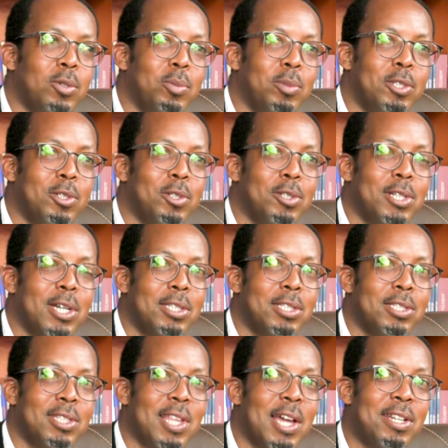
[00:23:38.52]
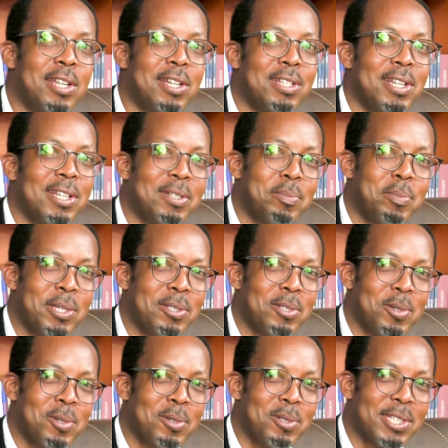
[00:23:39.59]
to mention that standards are
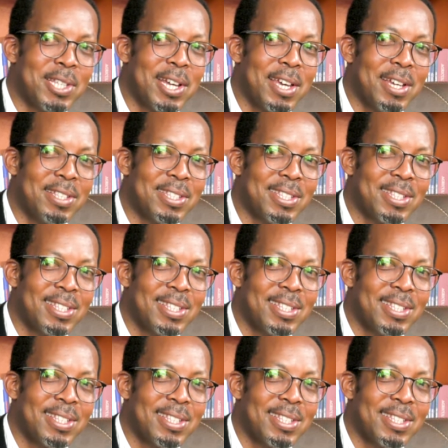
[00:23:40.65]
based on science.